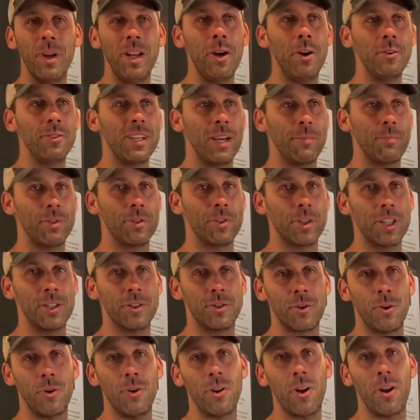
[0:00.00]
temperature
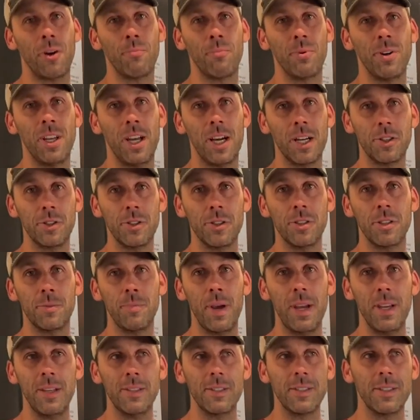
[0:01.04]
control our production
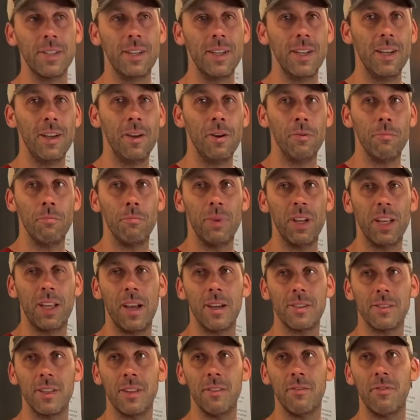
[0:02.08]
space
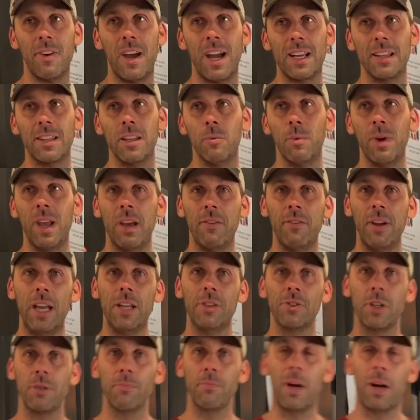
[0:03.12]
because of the fact that we have
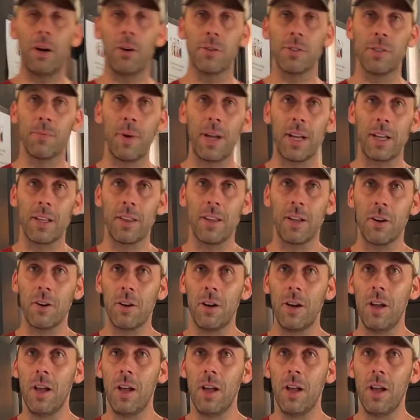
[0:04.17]
aging barrels back there.